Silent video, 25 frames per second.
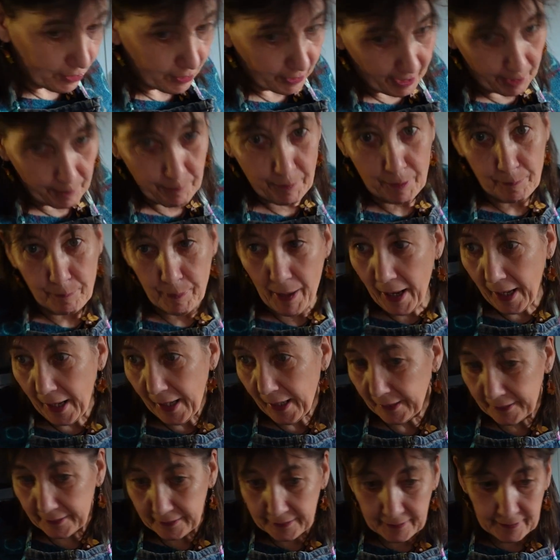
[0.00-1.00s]
get my
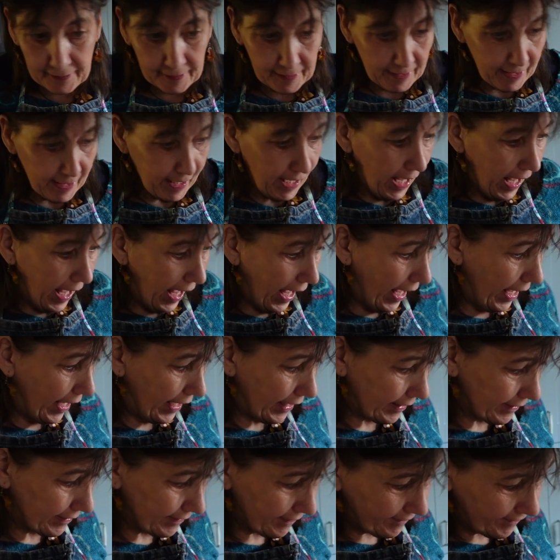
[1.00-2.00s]
pan
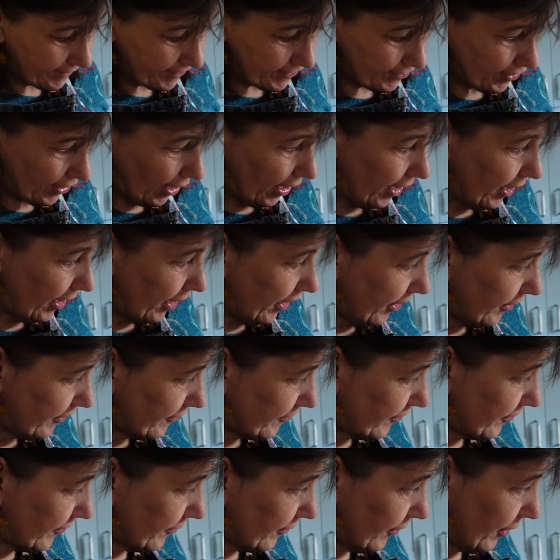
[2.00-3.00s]
and
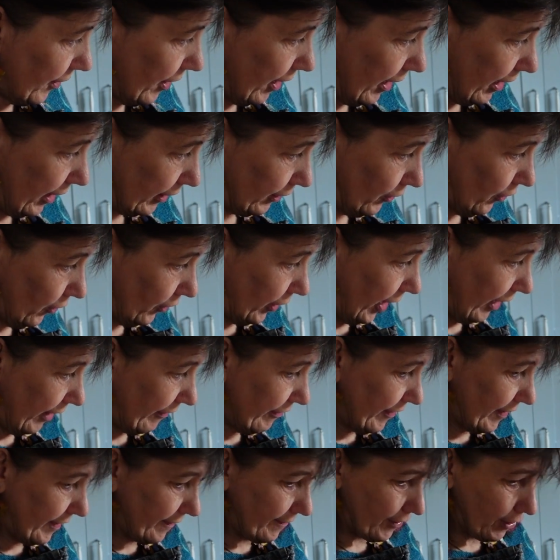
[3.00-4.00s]
start cooking
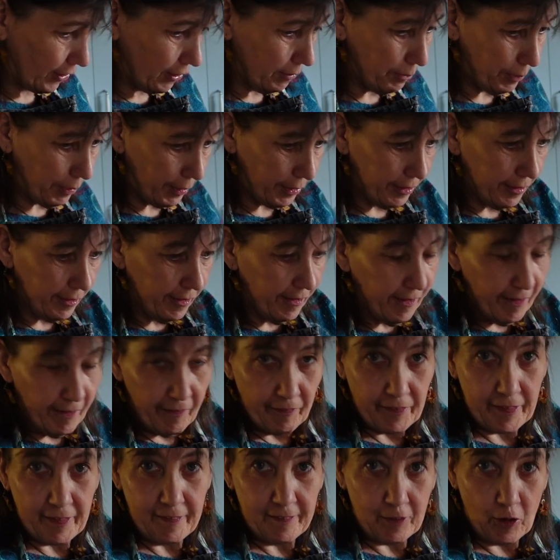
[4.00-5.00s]
this up.
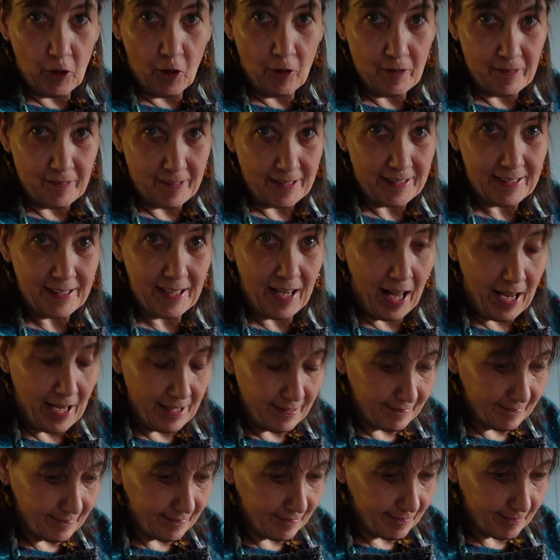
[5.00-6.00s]
This goes in
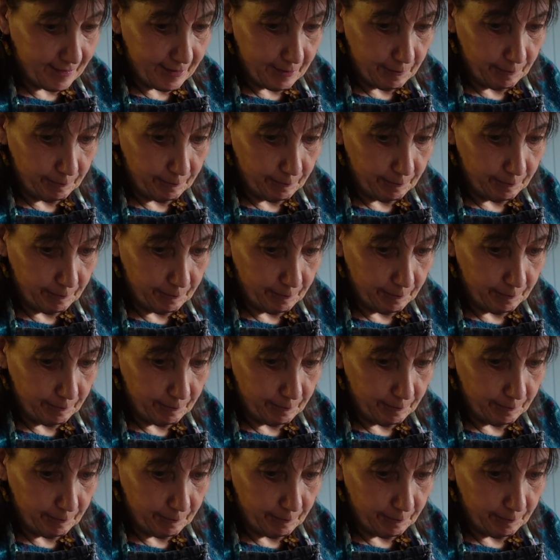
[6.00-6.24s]
last.